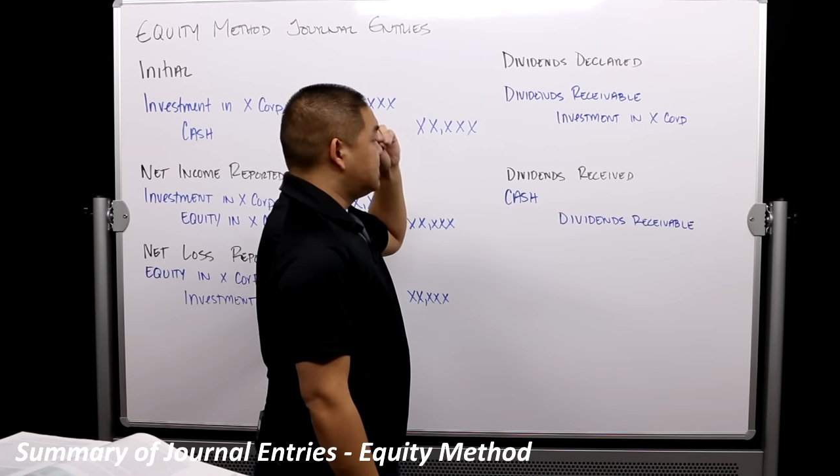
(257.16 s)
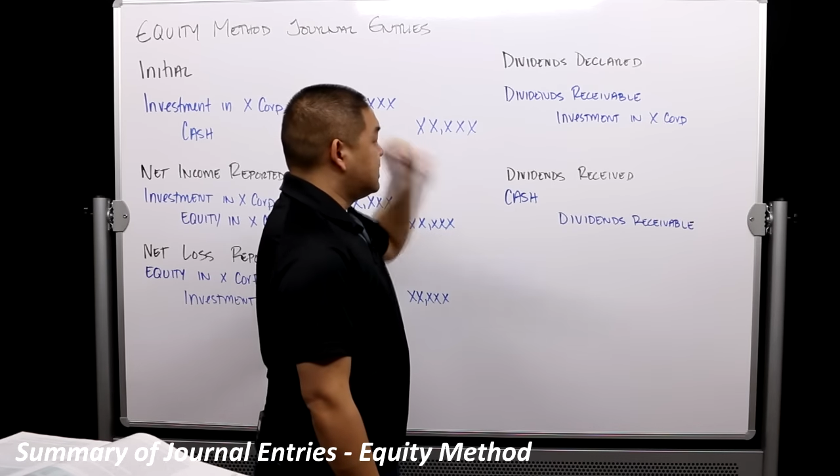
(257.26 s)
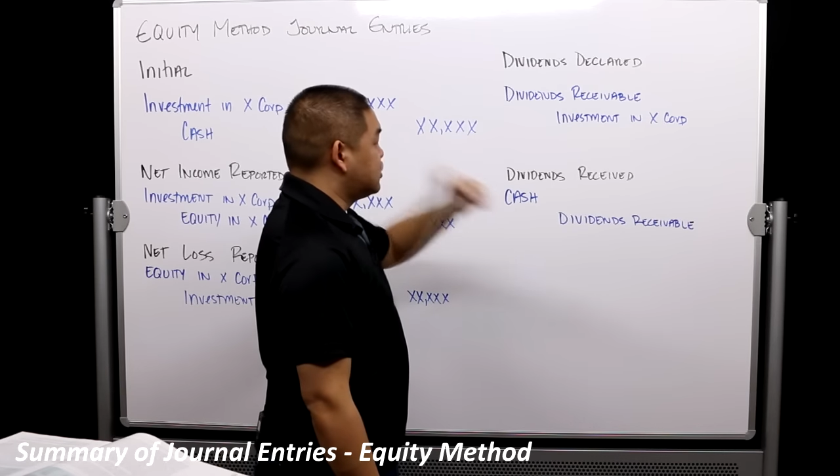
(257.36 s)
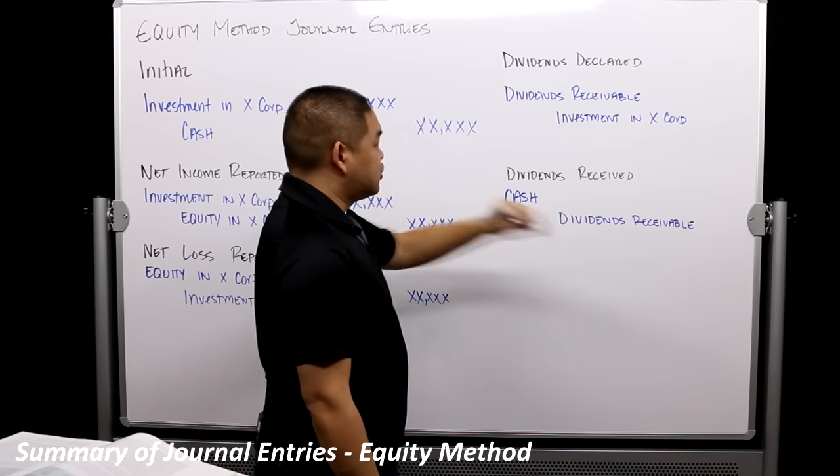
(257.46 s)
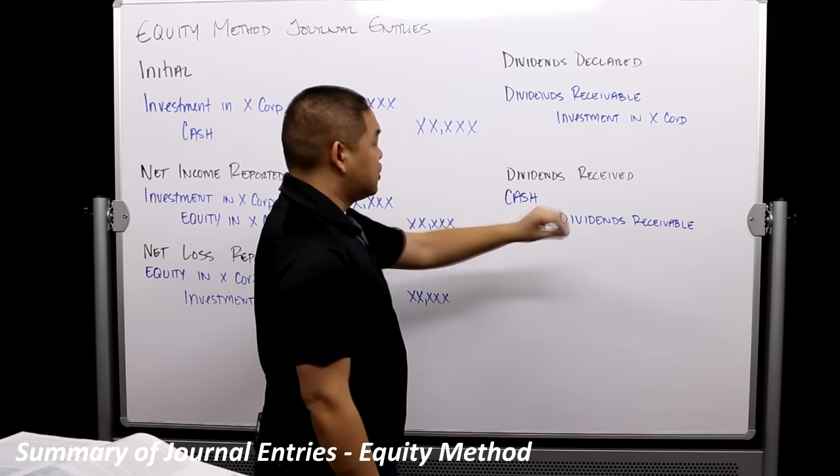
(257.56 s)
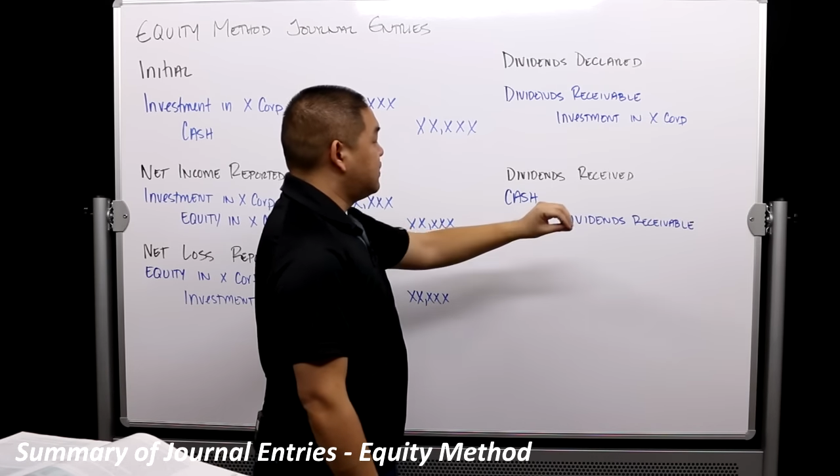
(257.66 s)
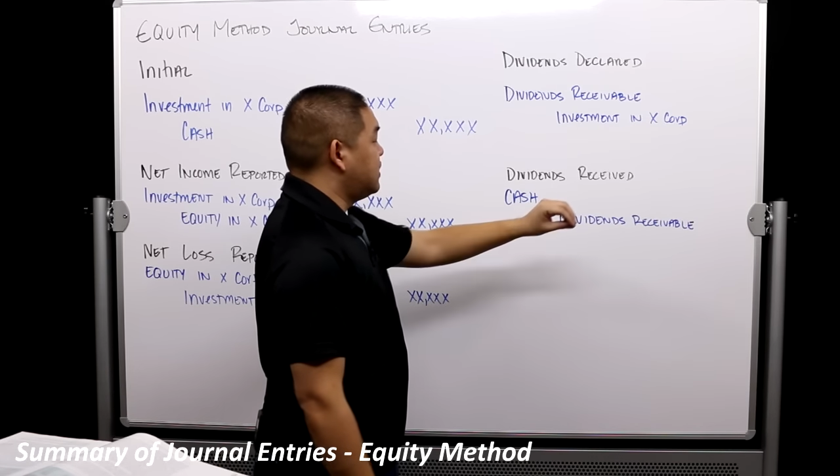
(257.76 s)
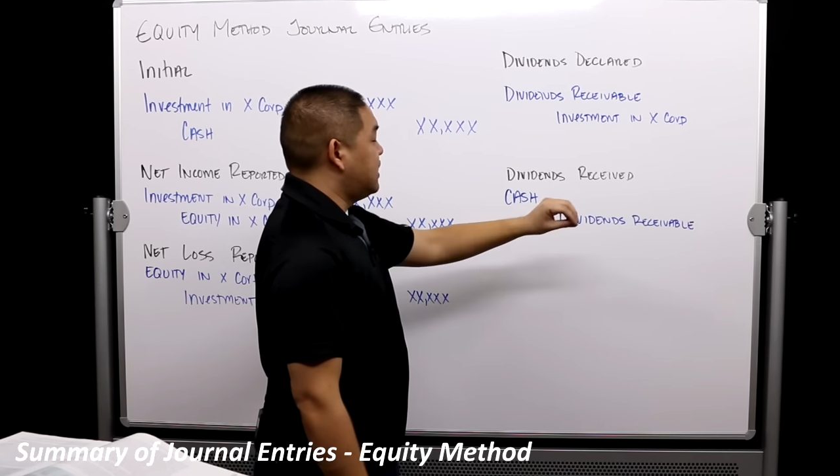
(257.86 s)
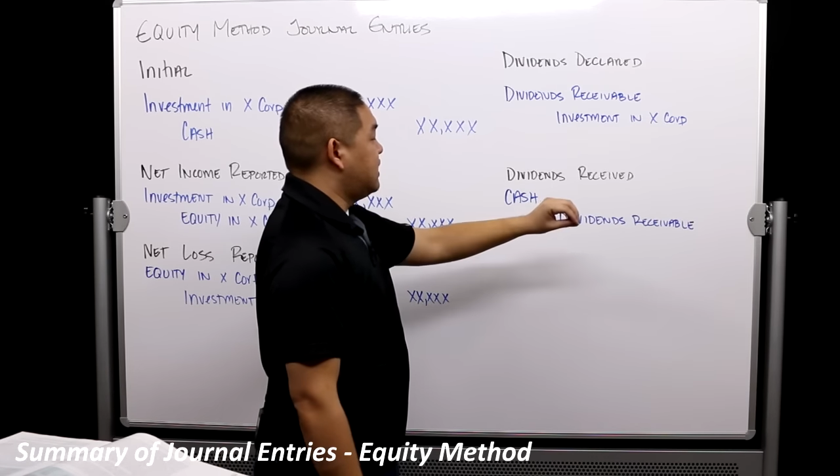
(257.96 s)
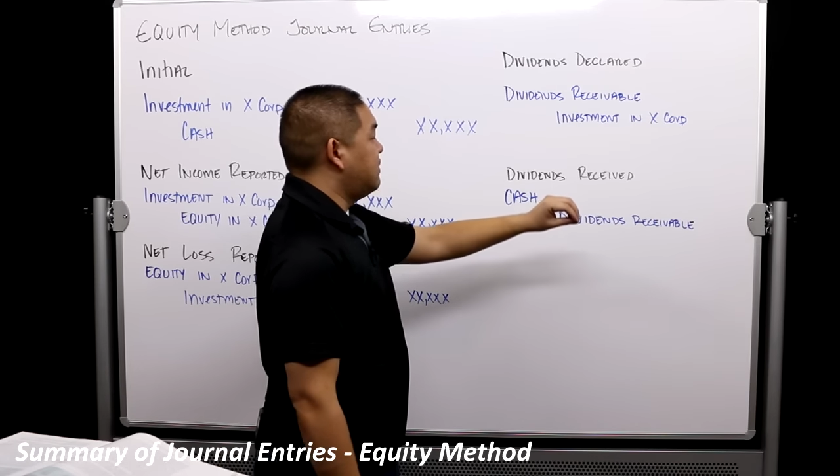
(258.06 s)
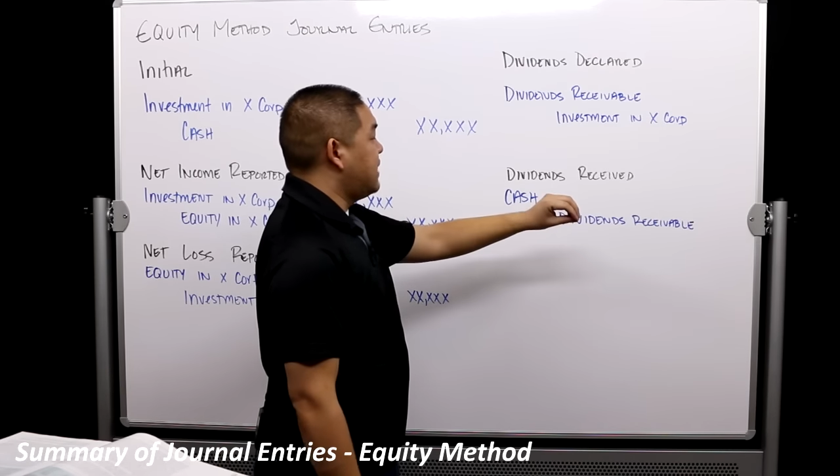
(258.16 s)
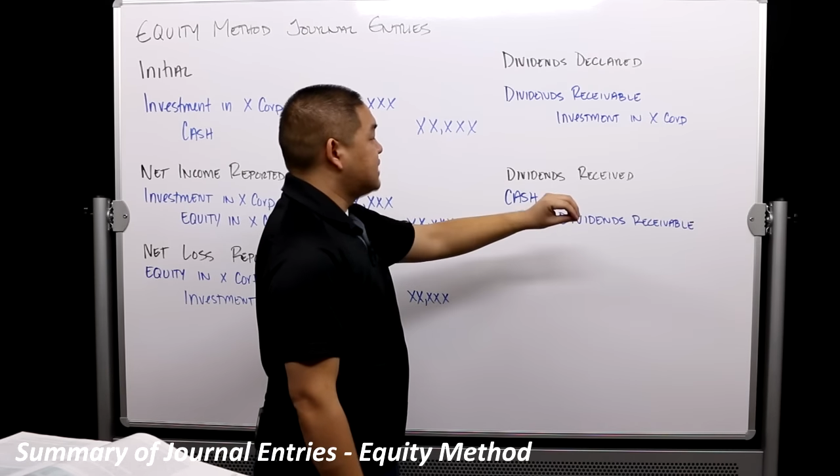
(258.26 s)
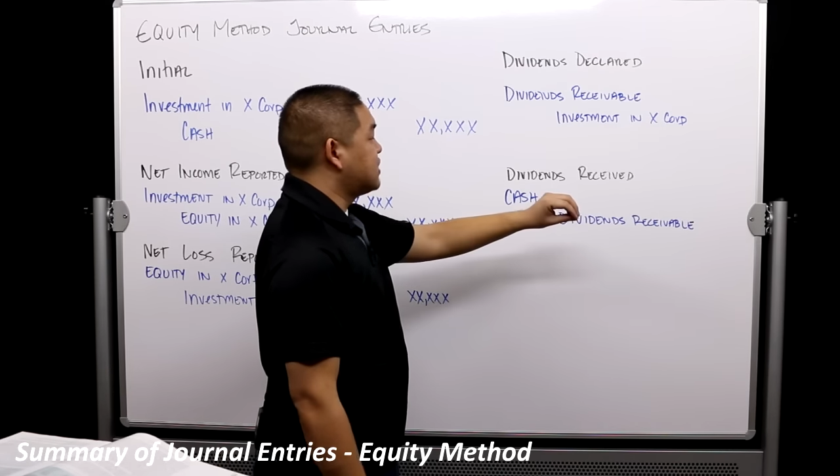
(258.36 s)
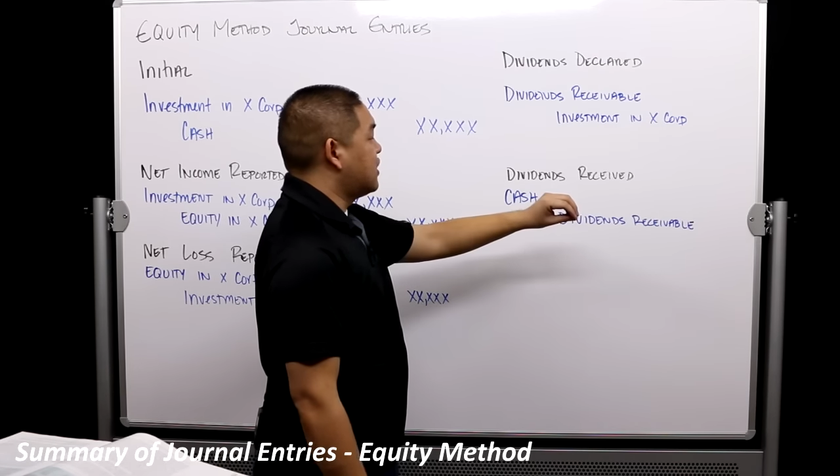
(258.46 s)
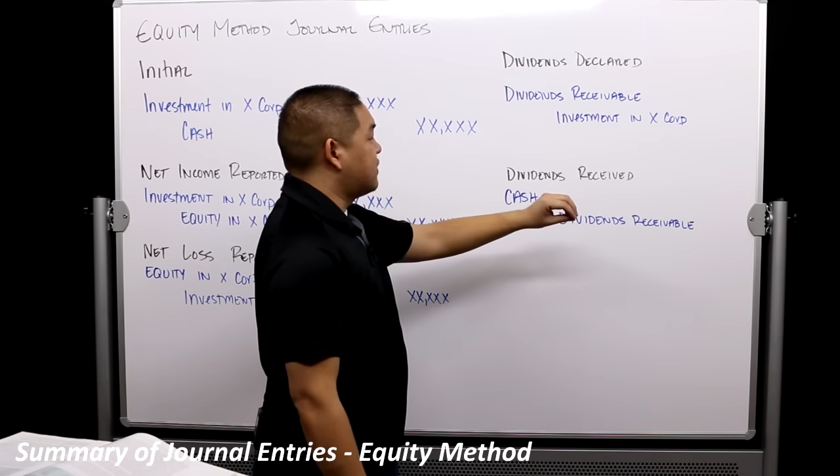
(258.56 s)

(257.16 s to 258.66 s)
distributed based on